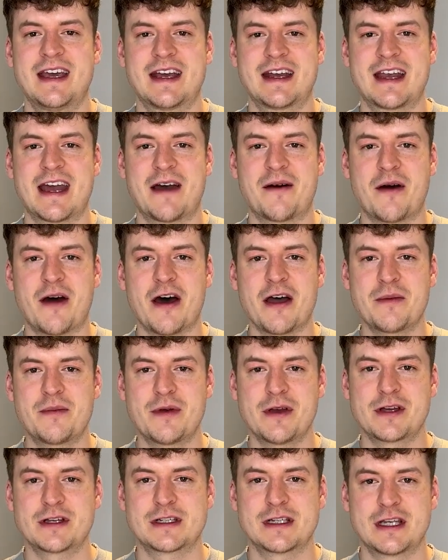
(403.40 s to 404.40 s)
Now, I
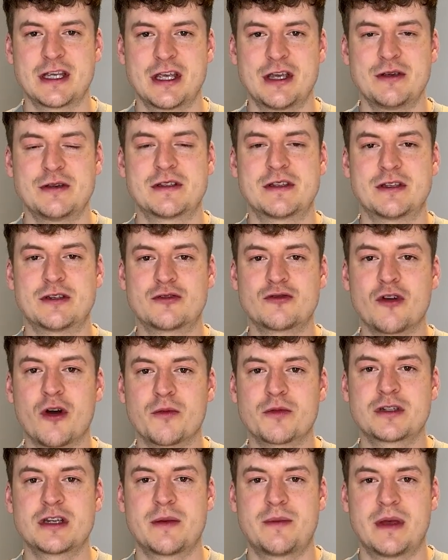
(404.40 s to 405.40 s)
personally use the
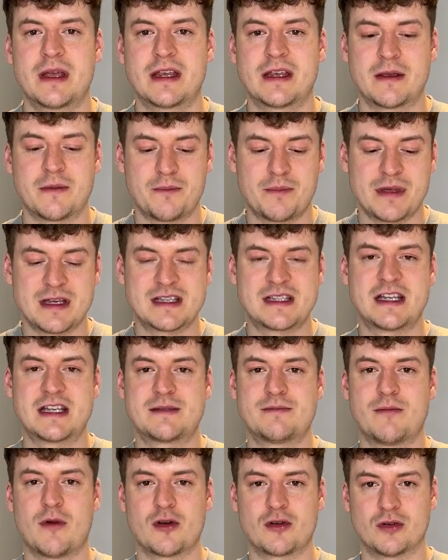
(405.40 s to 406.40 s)
dropshipping business
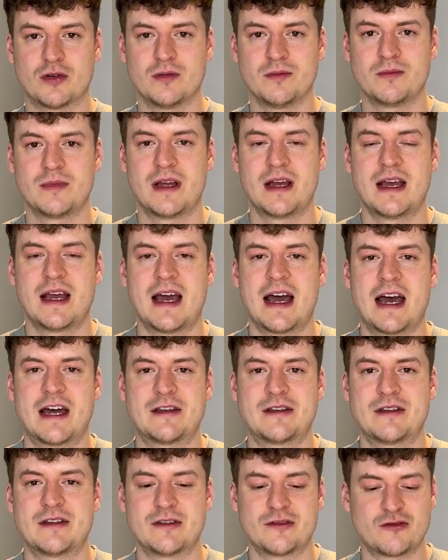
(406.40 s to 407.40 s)
model,
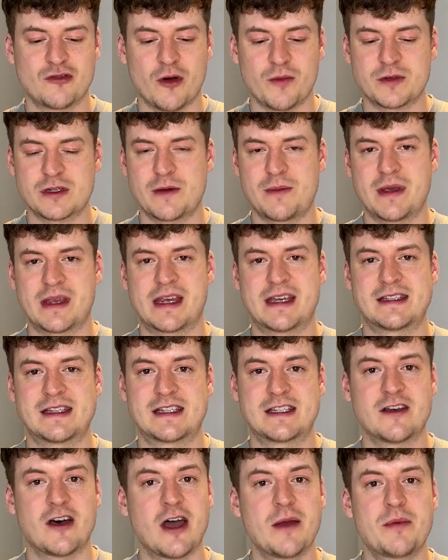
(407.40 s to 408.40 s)
and dropshipping is a
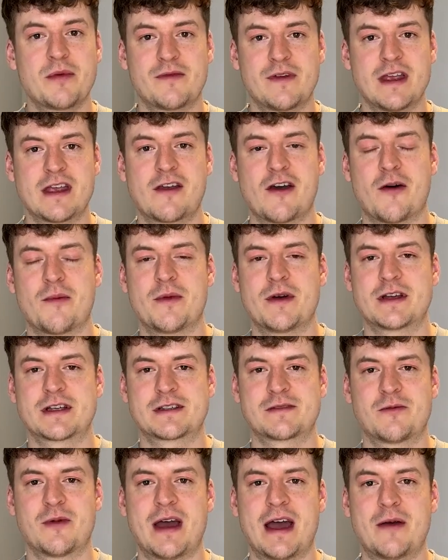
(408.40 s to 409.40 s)
type of
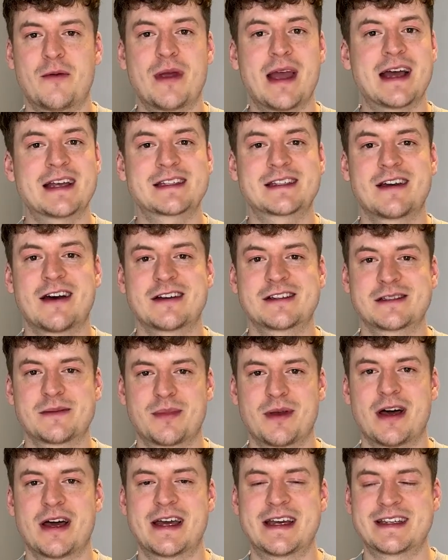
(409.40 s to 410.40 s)
e-commerce where we ask our
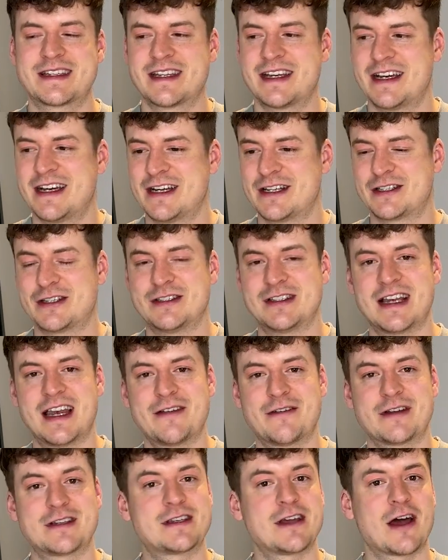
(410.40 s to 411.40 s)
suppliers to
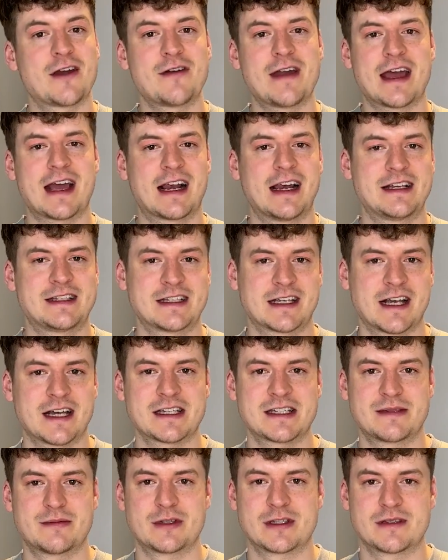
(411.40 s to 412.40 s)
deliver directly to
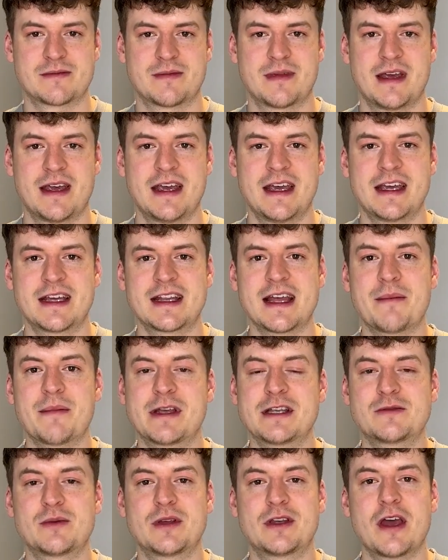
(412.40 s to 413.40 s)
customers. That
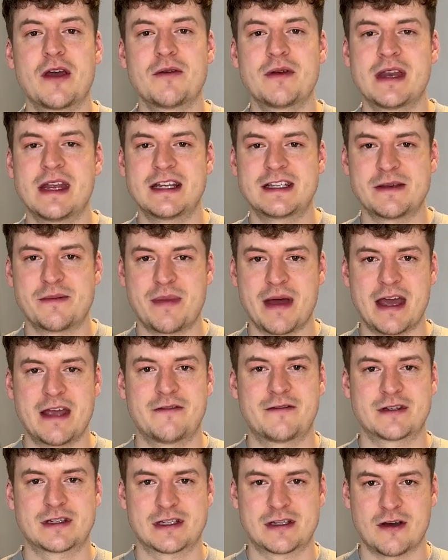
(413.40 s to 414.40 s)
means we don't need to pay
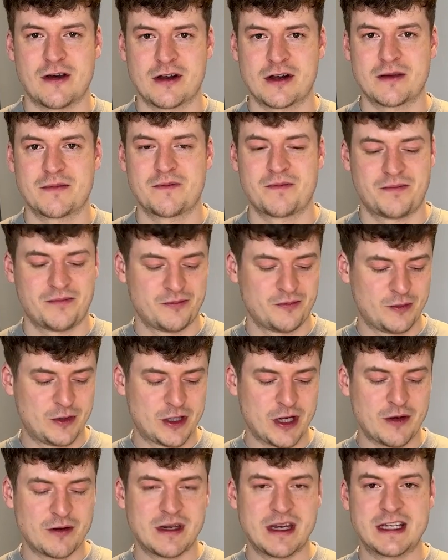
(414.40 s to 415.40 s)
for stock, we
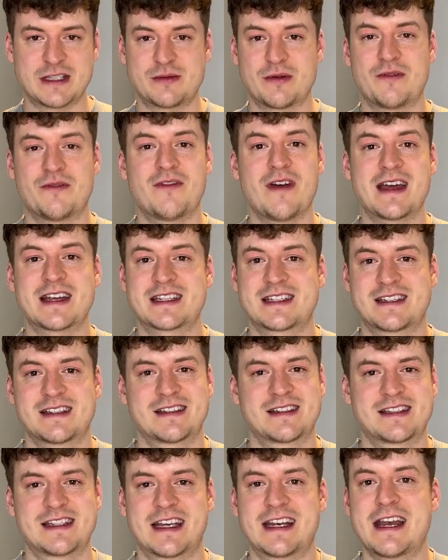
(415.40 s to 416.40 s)
don't need to invest
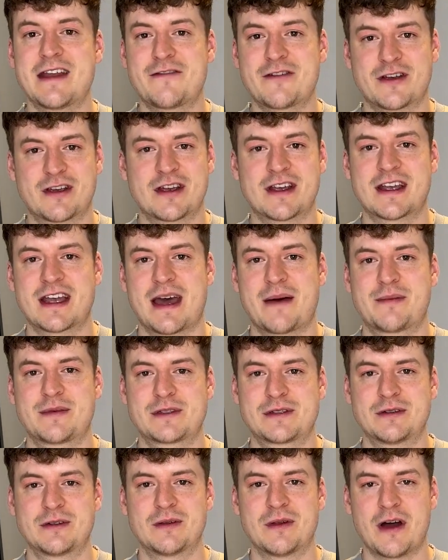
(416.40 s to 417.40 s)
significant
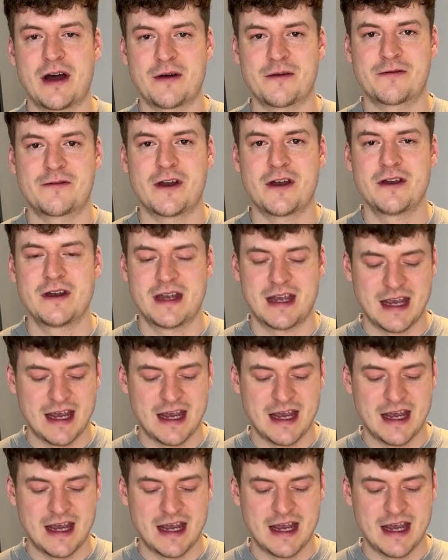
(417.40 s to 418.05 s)
capital upfront,